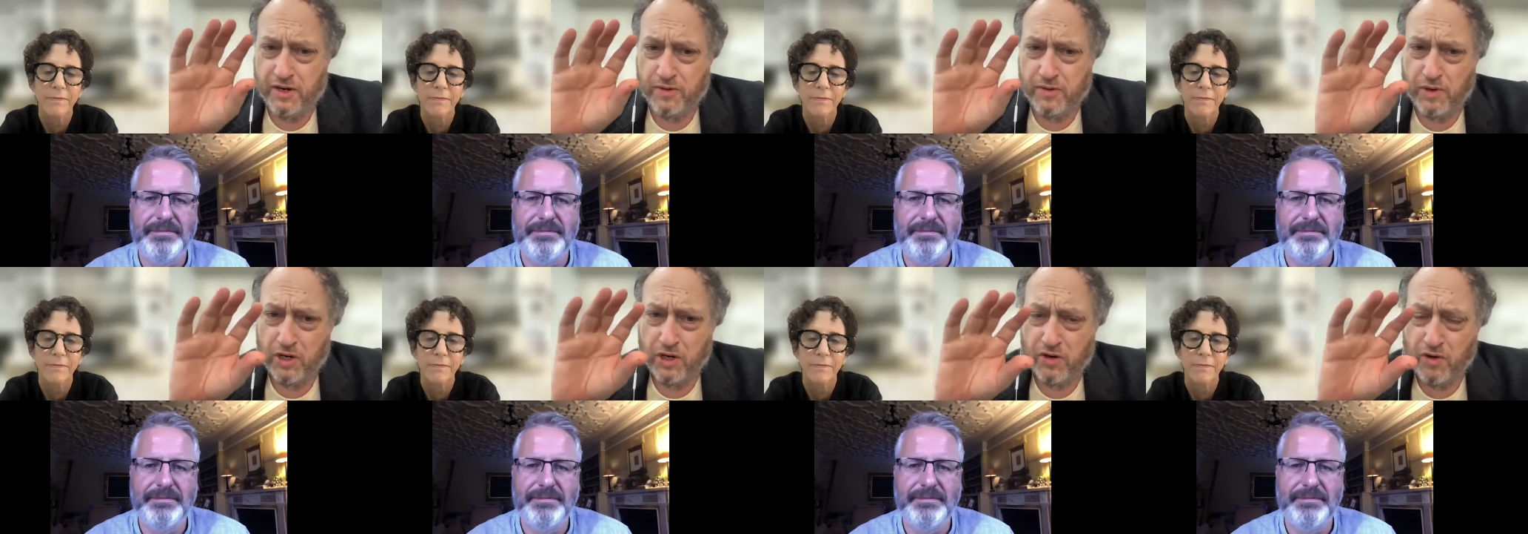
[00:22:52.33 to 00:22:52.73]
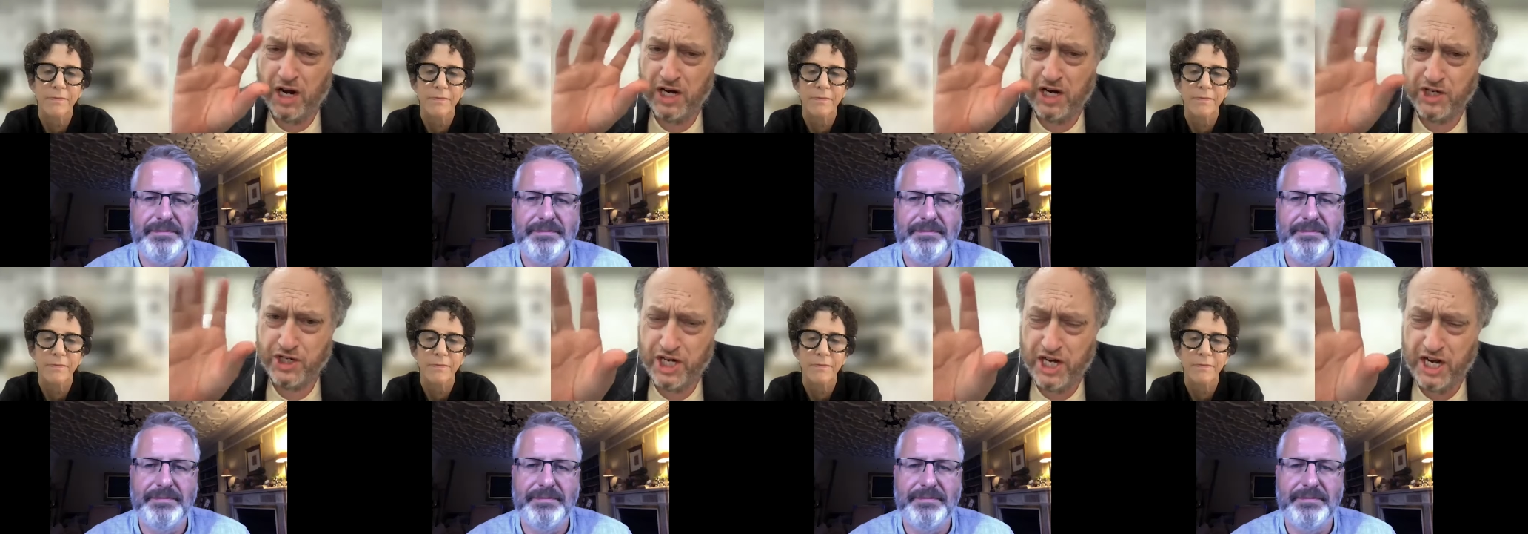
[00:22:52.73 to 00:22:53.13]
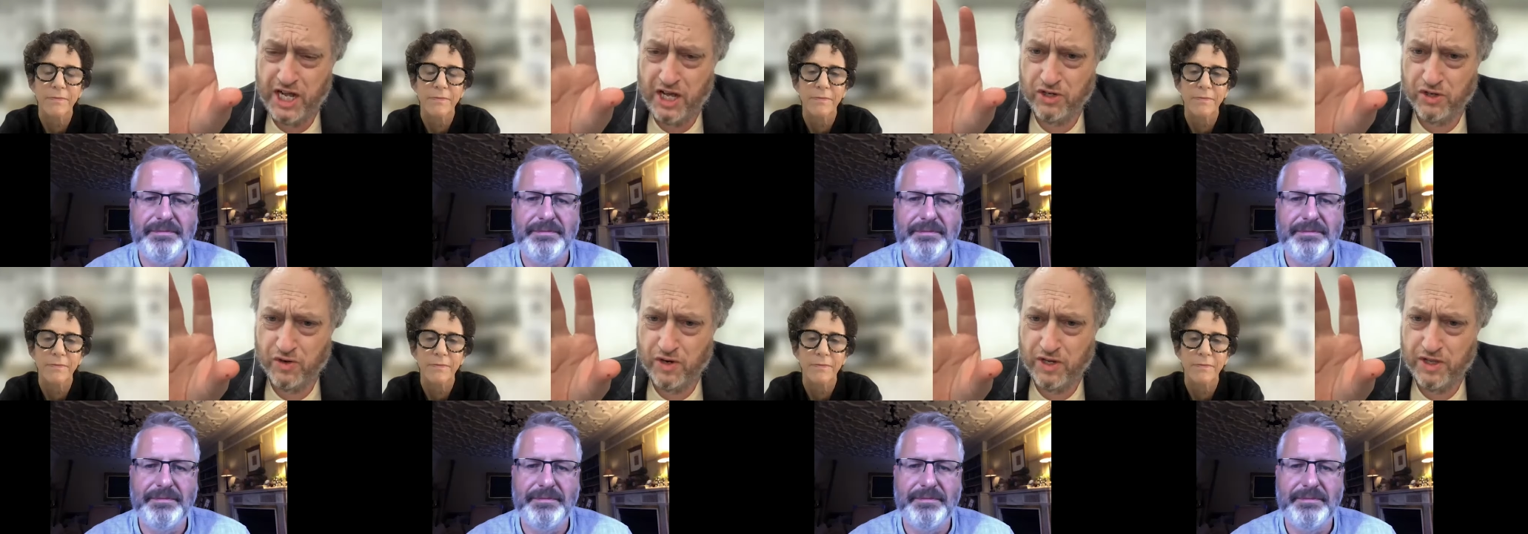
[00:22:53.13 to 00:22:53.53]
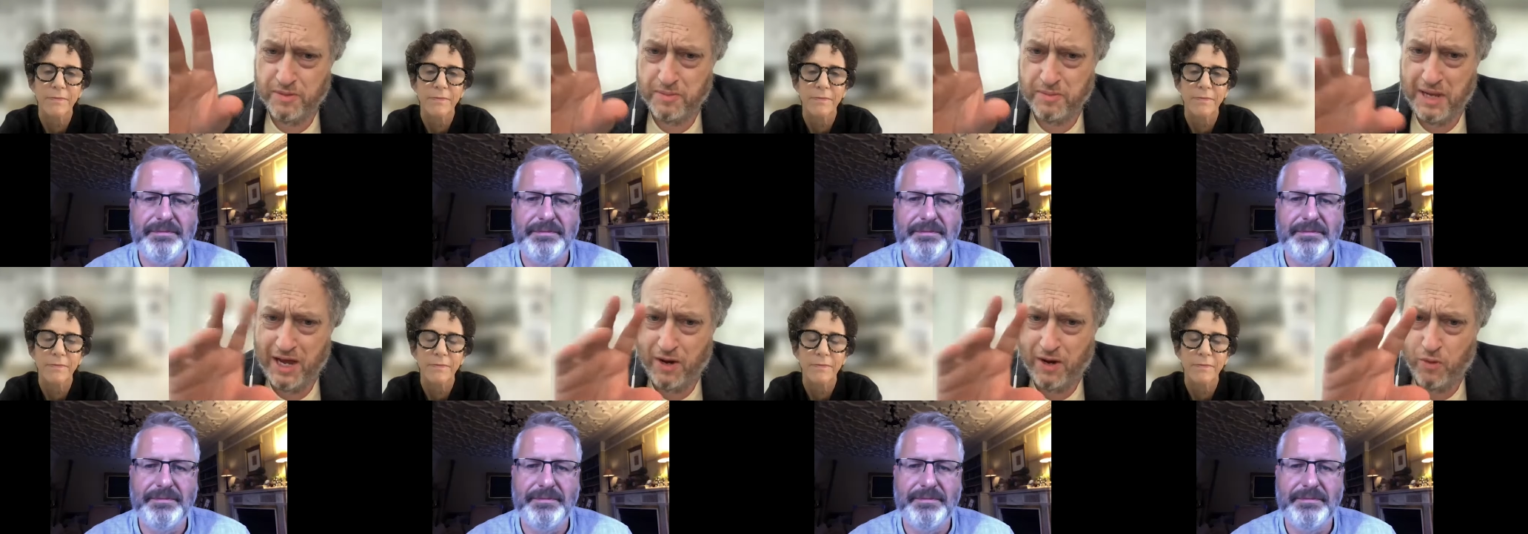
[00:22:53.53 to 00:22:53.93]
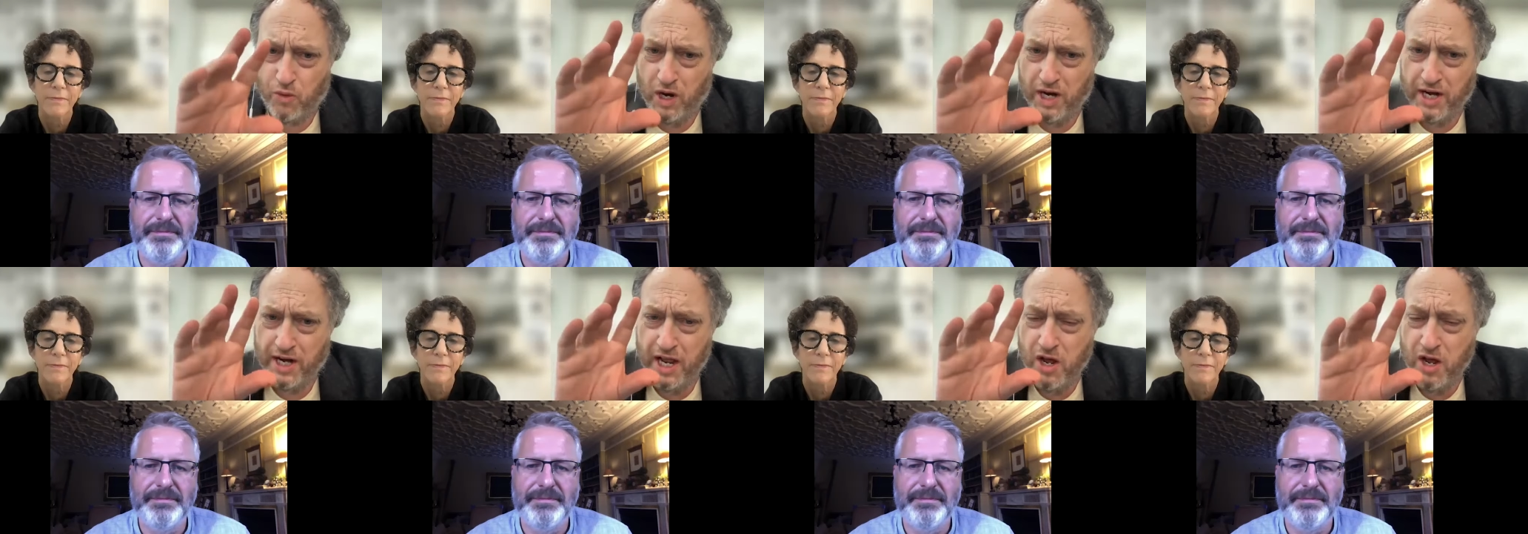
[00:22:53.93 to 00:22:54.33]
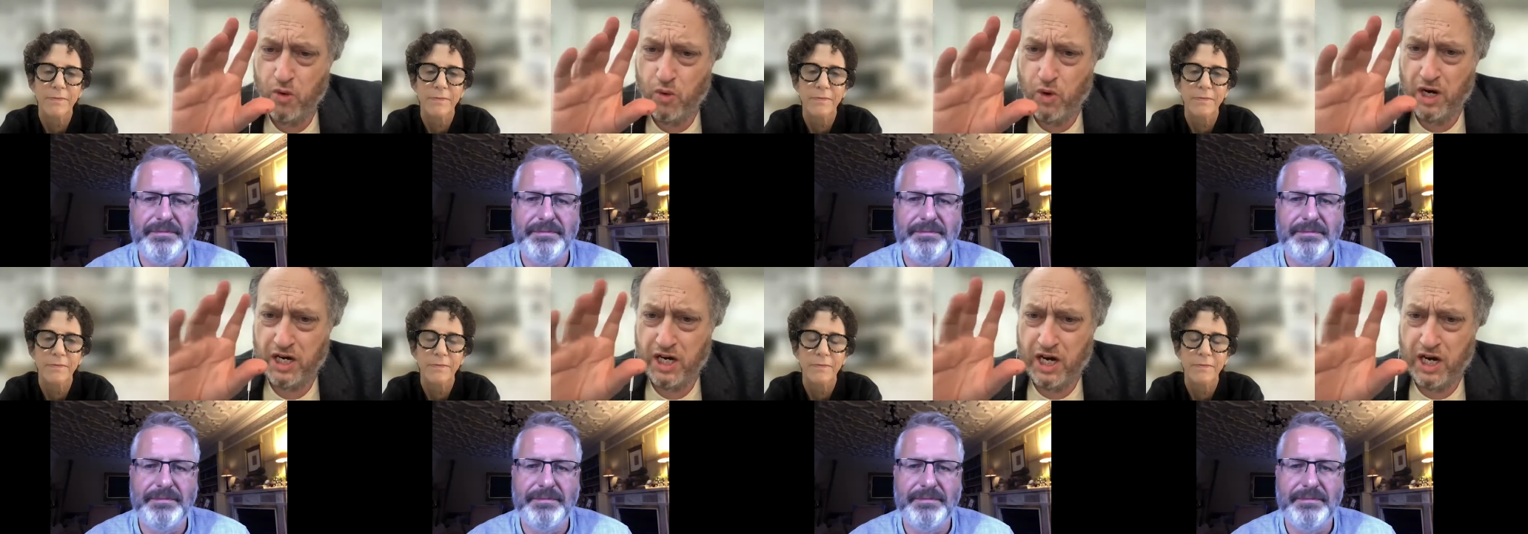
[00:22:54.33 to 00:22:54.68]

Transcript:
Speaker 1: a regression algorithm? What